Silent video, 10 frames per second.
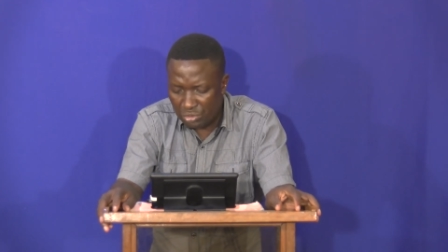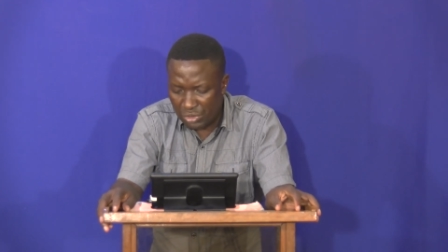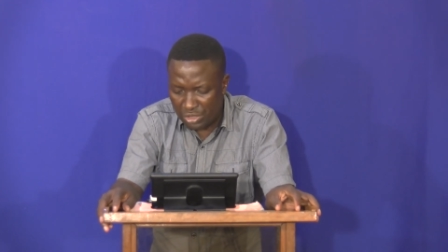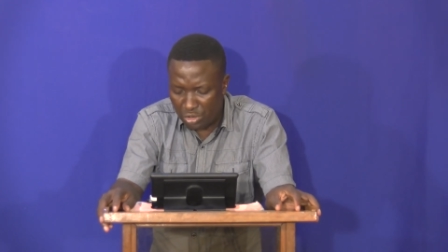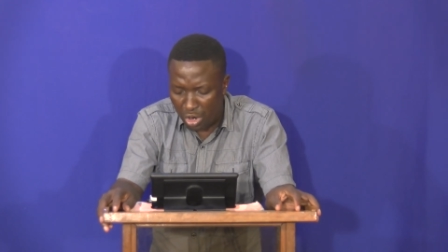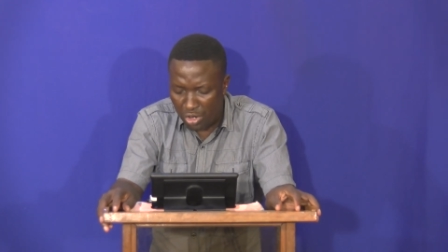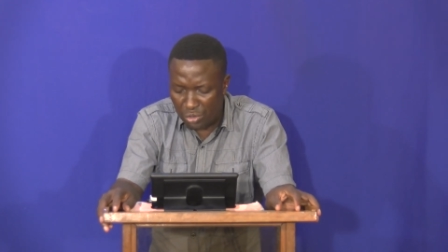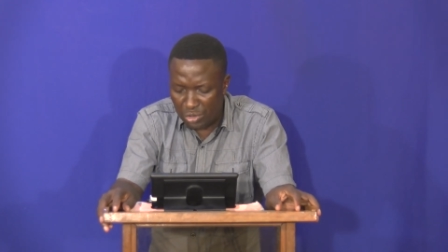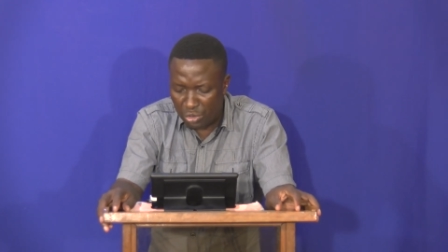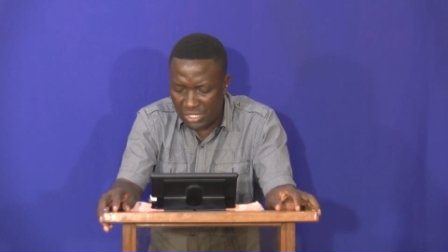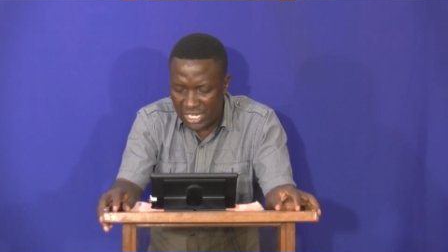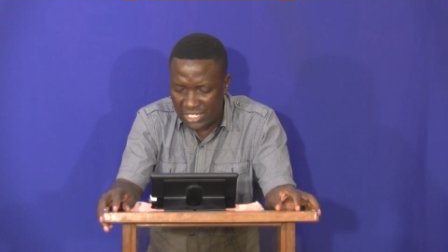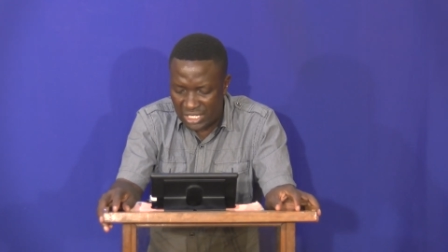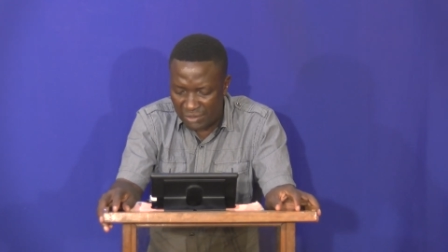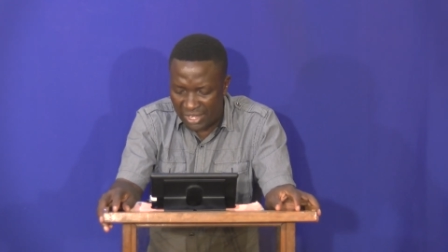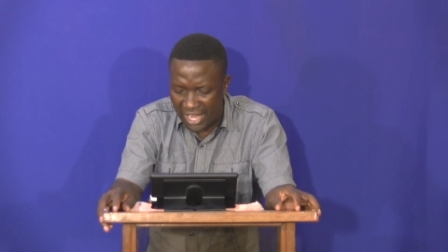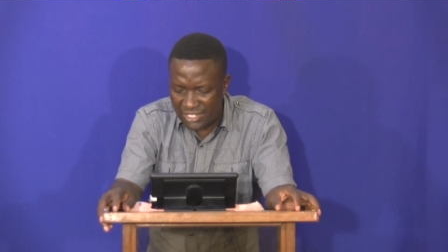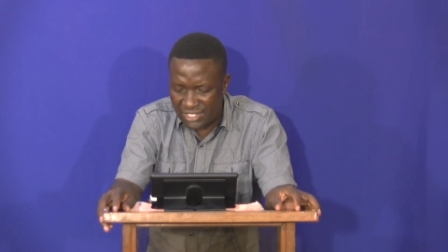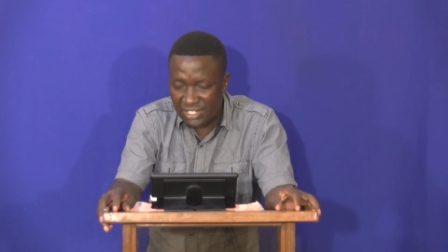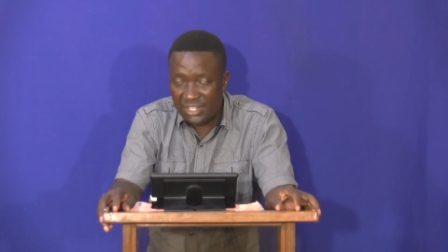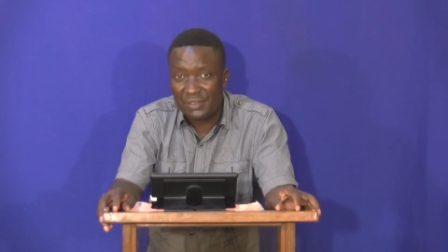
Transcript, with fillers: with God with what He has given us,